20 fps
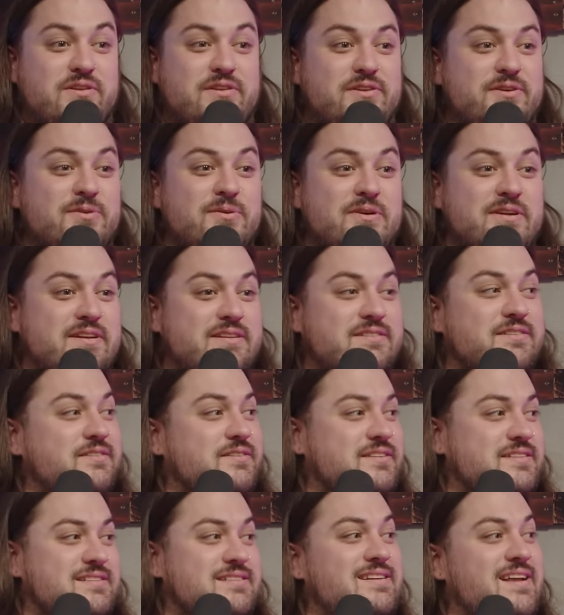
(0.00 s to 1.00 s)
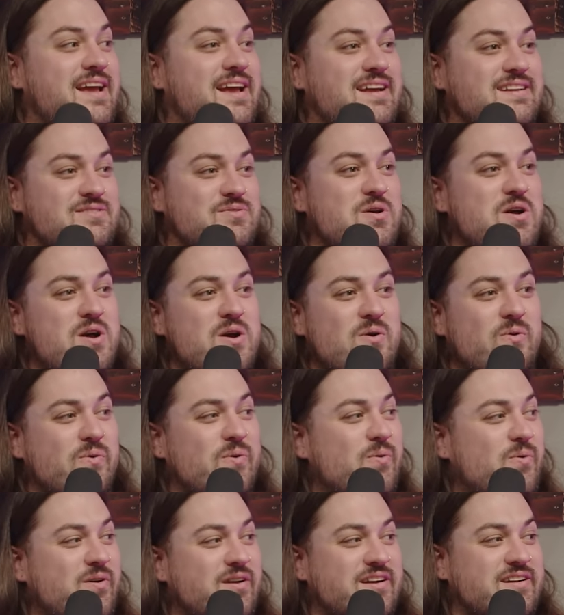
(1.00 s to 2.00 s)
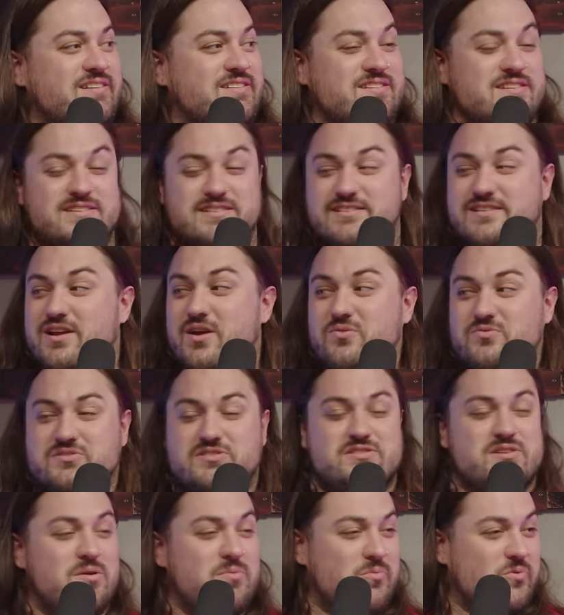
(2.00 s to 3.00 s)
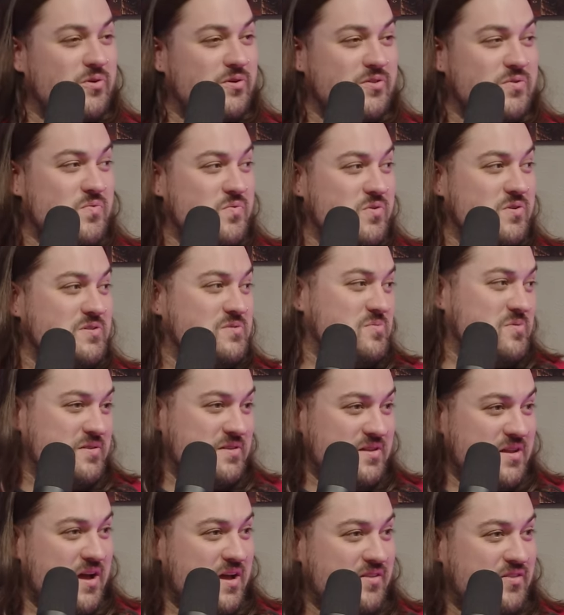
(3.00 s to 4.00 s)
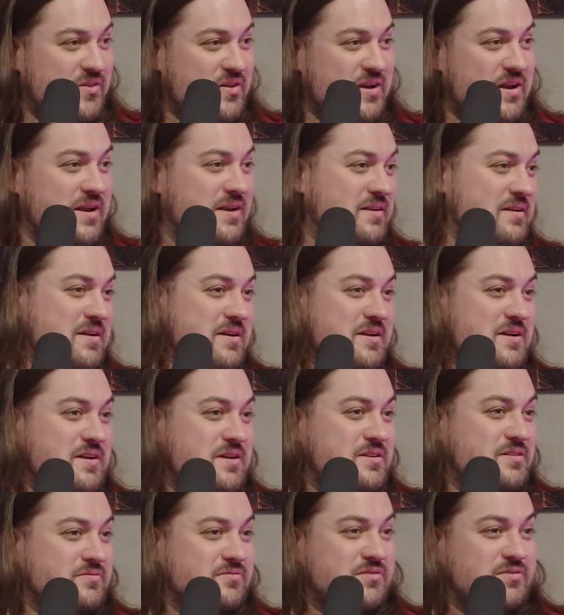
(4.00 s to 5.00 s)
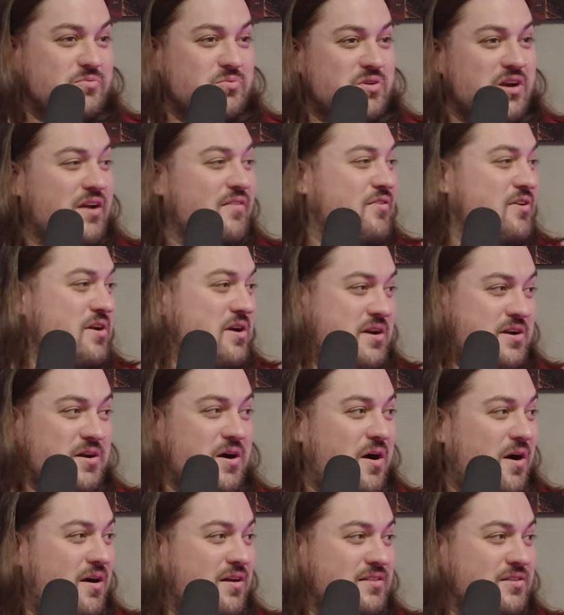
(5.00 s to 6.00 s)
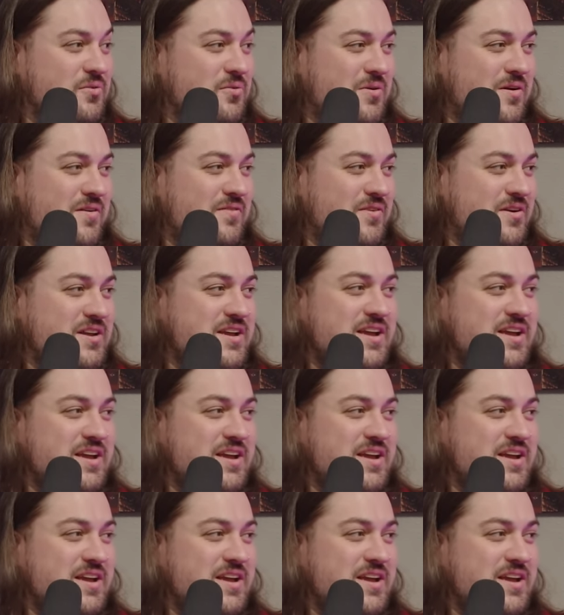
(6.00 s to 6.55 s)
would do it to this day. Is we wanted to just go somewhere in the woods with nothing and whatever you caught in the river,